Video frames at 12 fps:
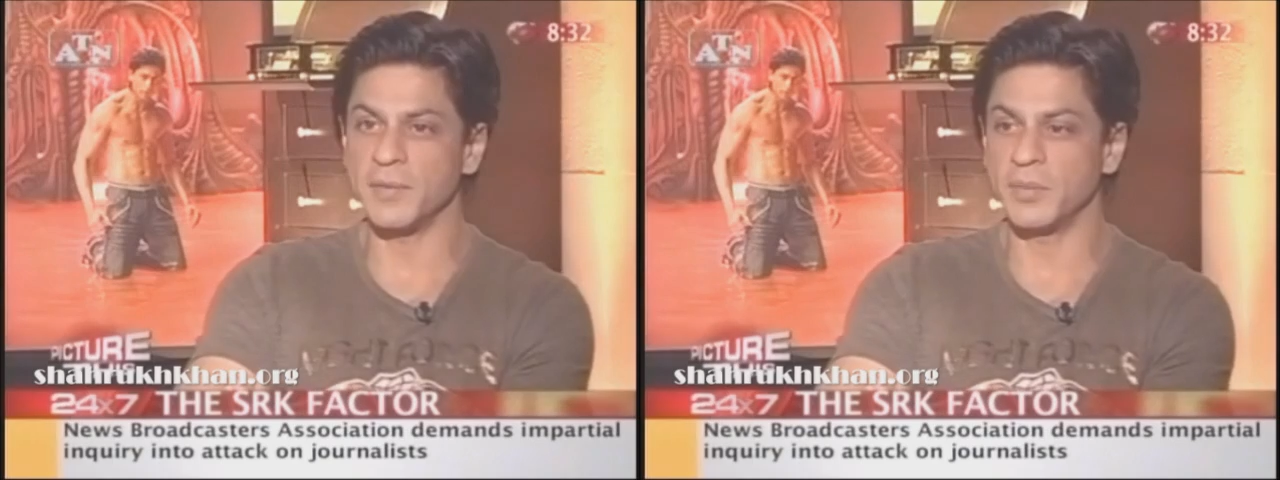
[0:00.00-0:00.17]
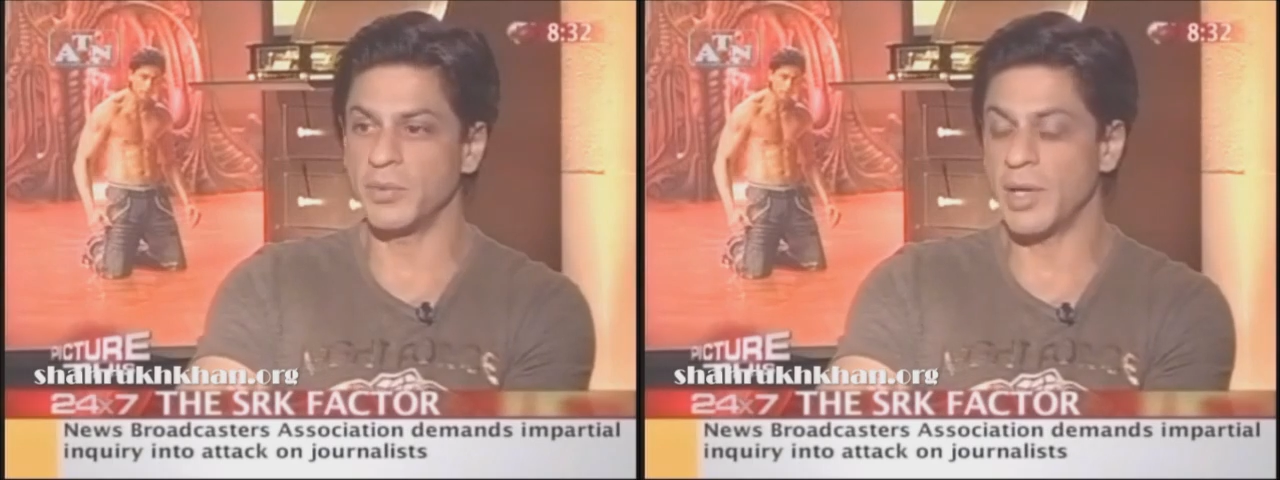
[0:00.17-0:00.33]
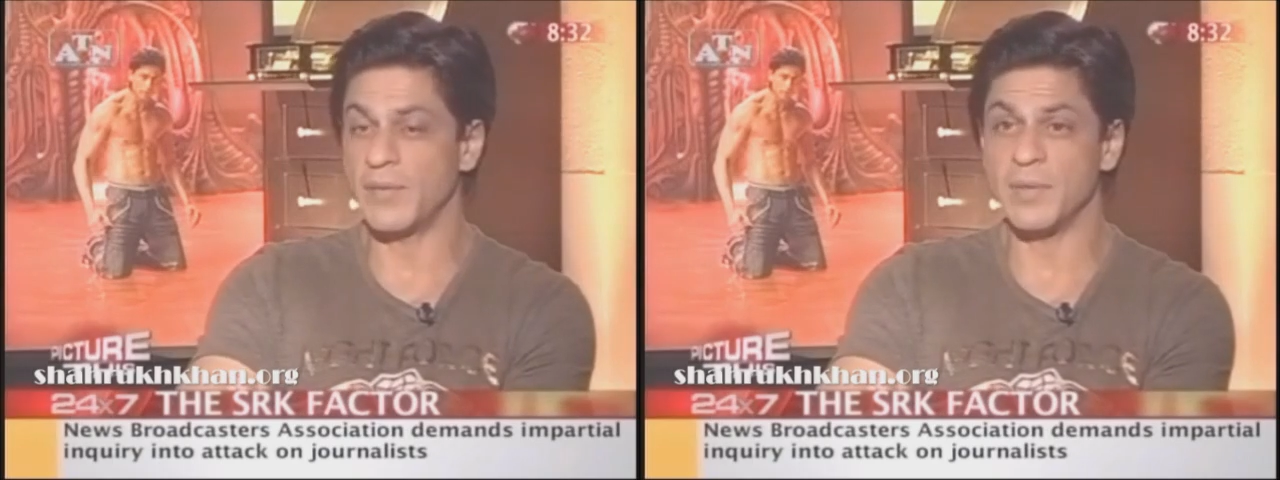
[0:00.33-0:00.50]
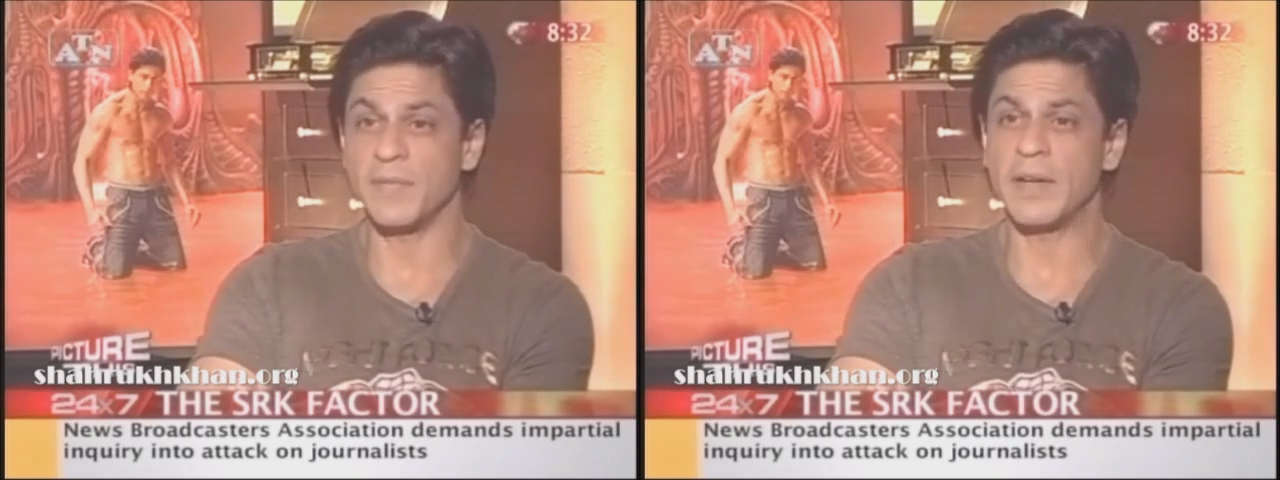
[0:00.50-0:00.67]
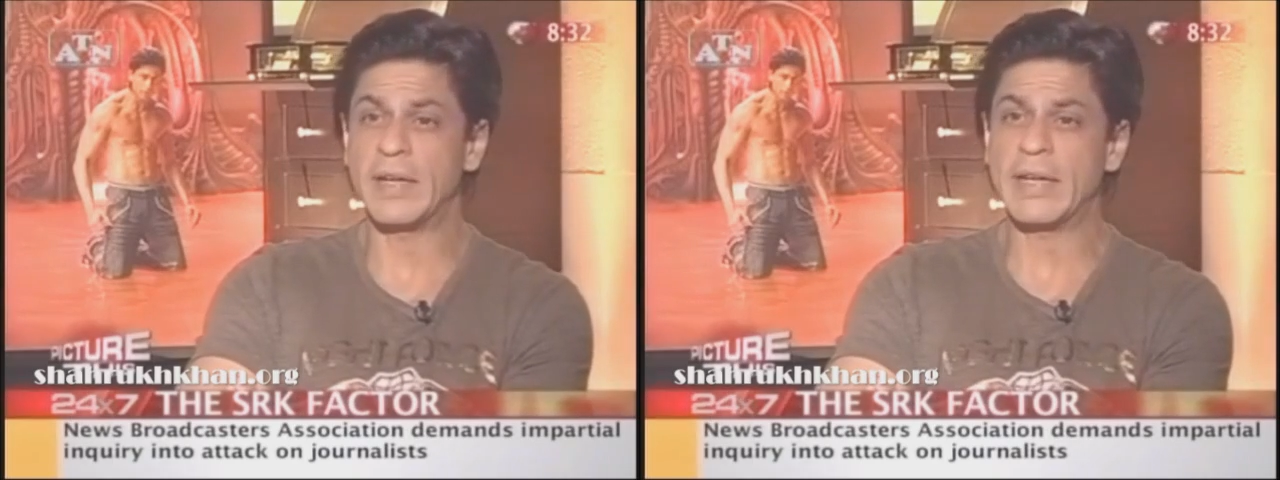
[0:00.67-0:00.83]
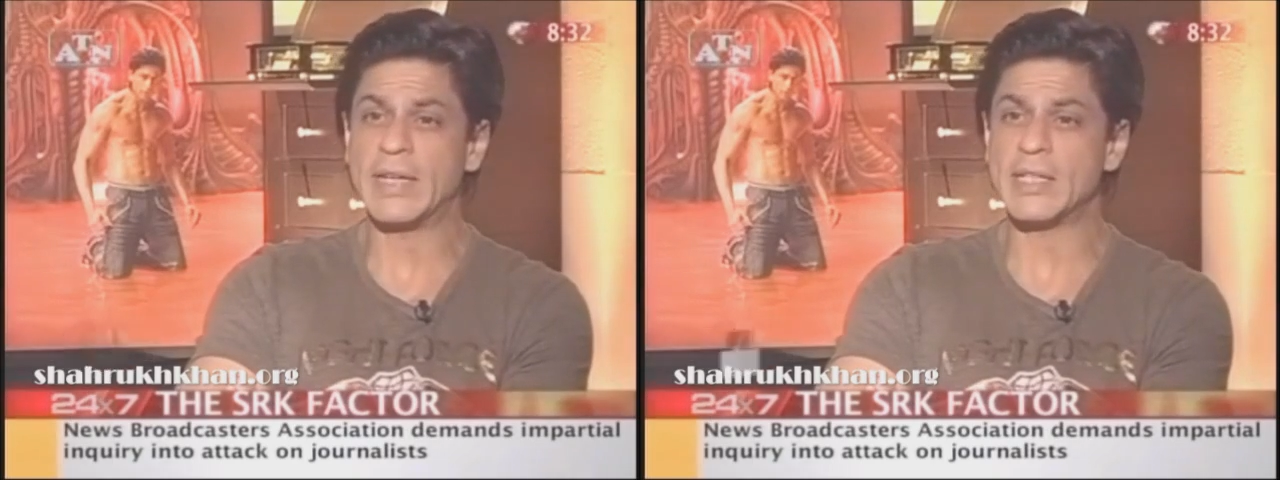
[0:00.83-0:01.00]
in a film. You have
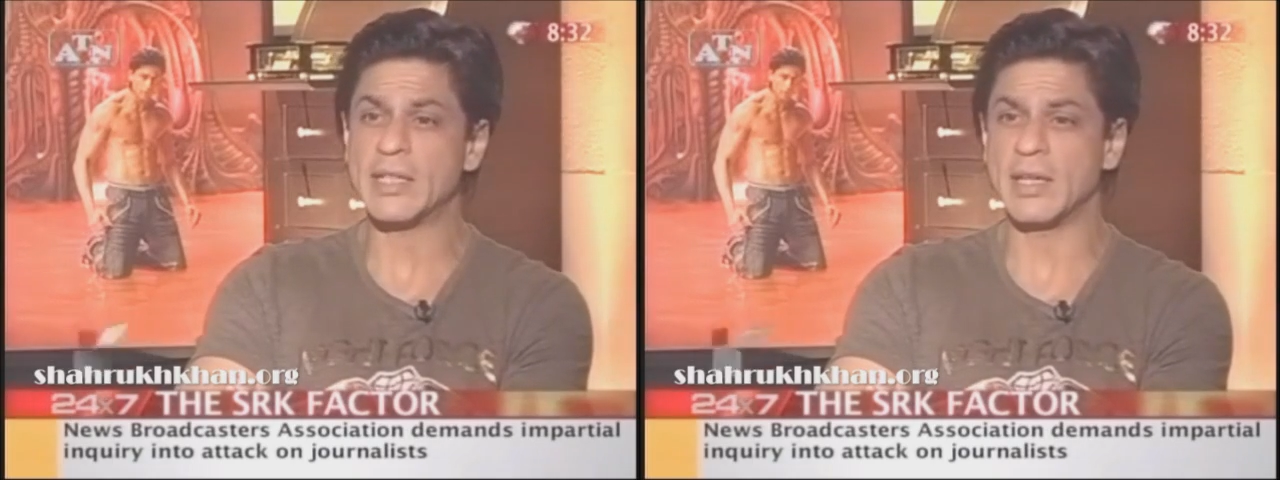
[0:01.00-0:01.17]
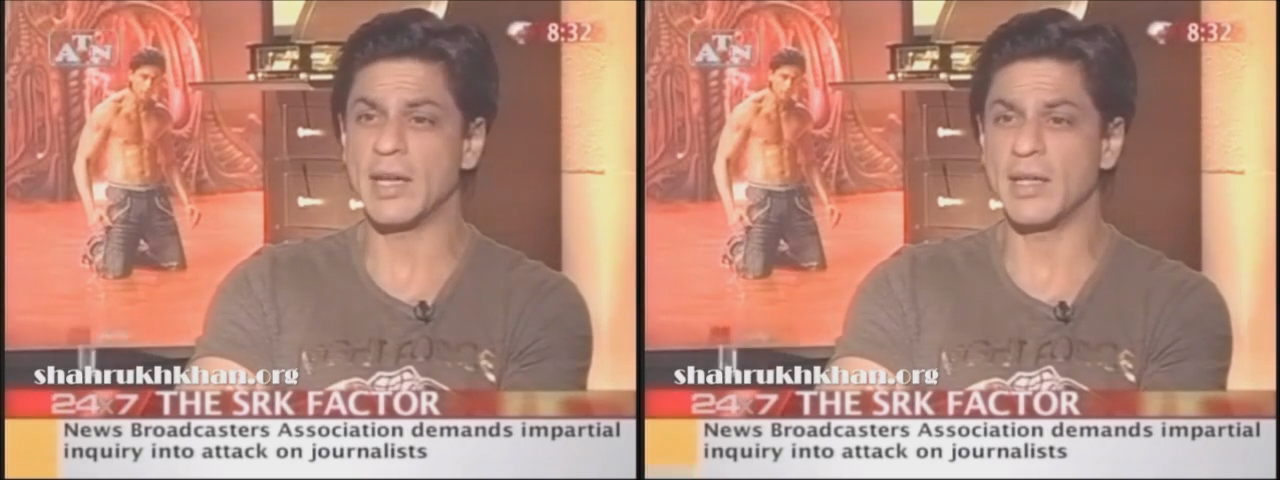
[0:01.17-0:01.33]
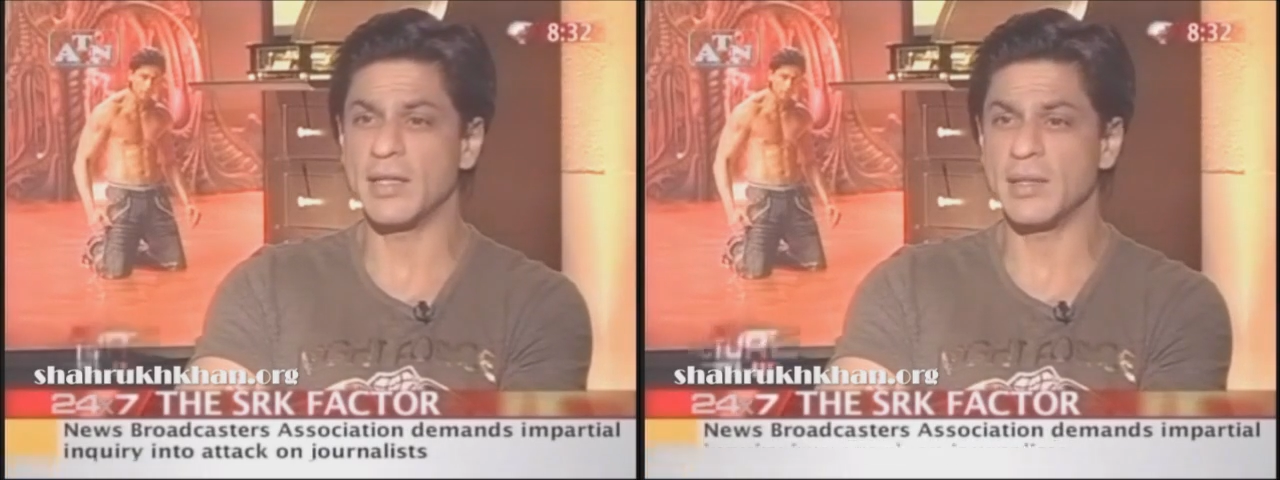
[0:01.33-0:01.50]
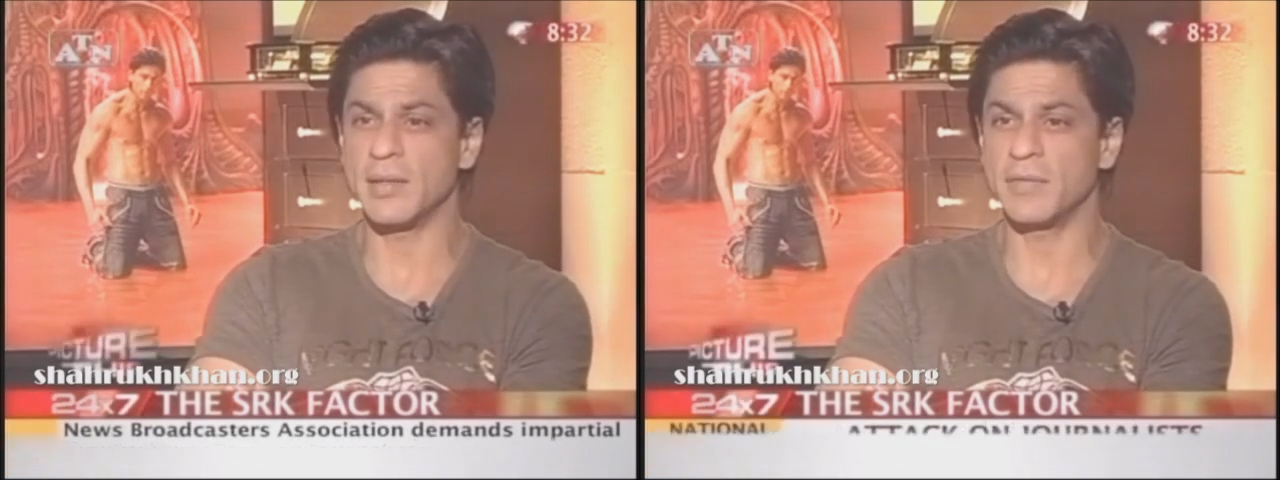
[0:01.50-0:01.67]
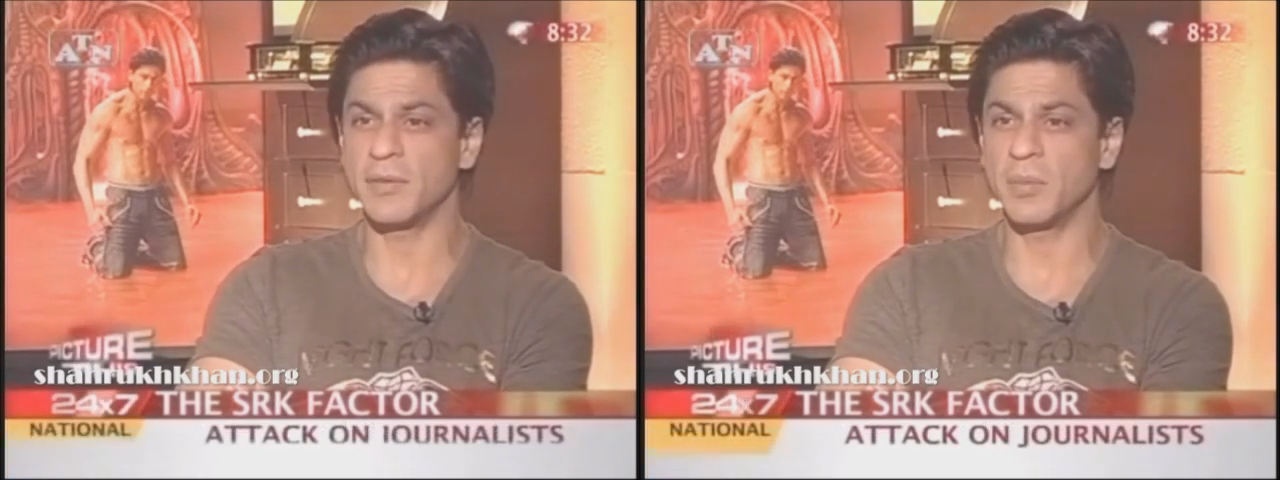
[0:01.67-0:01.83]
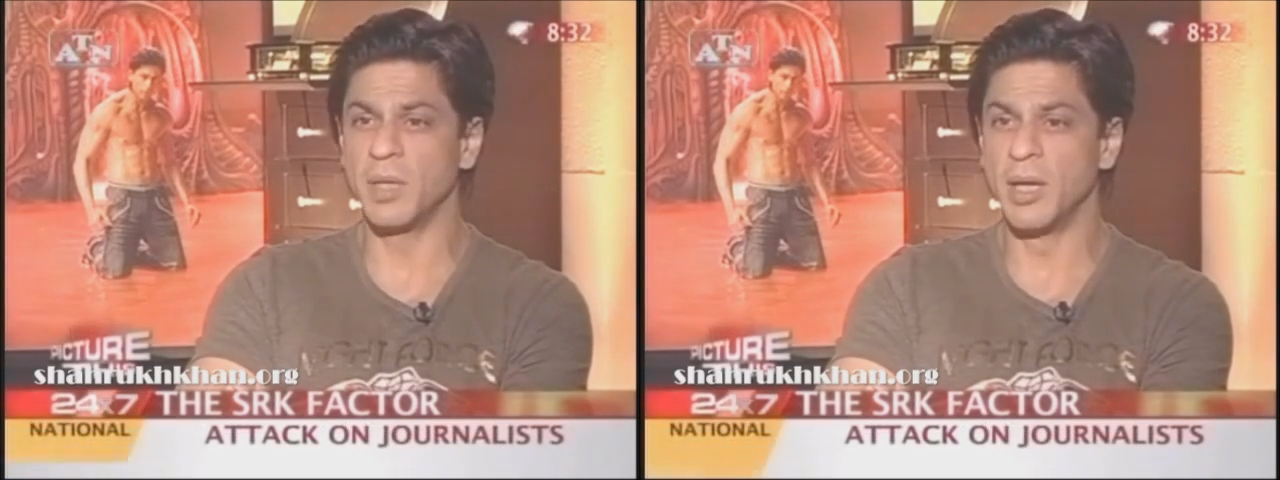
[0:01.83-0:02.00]
some fantastic lines
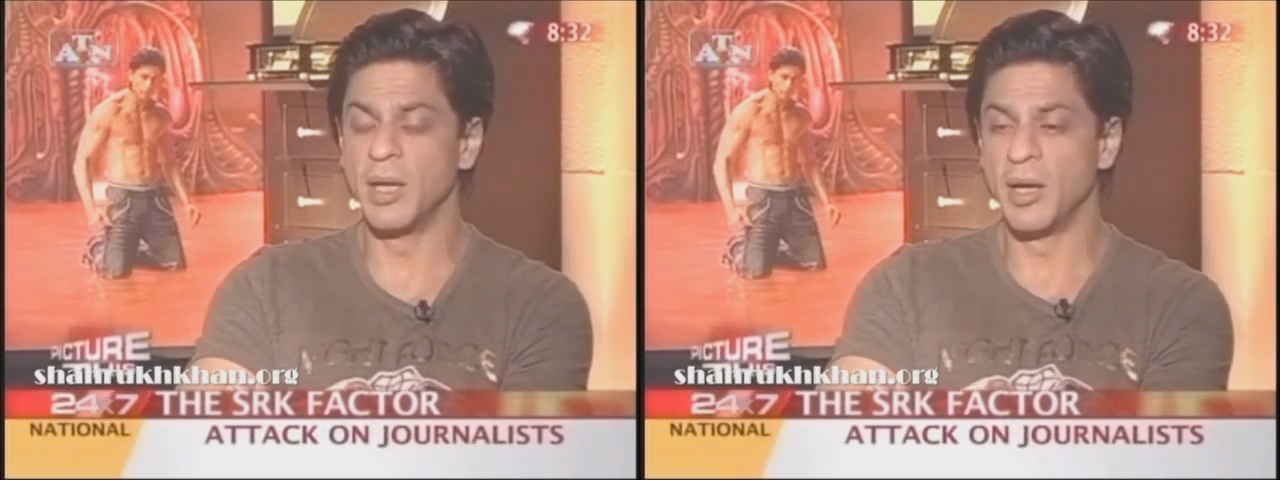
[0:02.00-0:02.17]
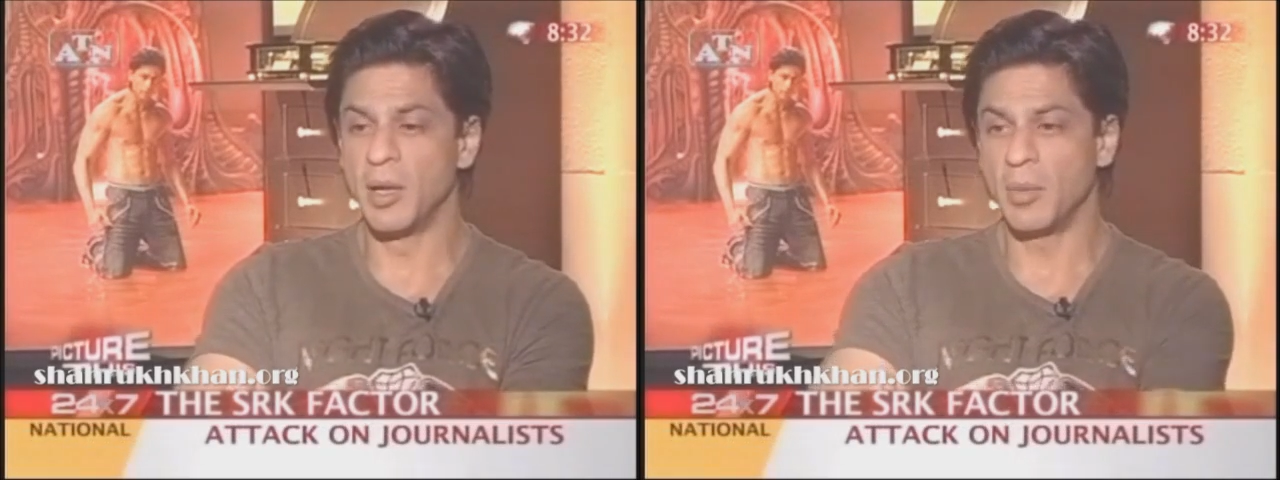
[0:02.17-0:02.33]
in a film.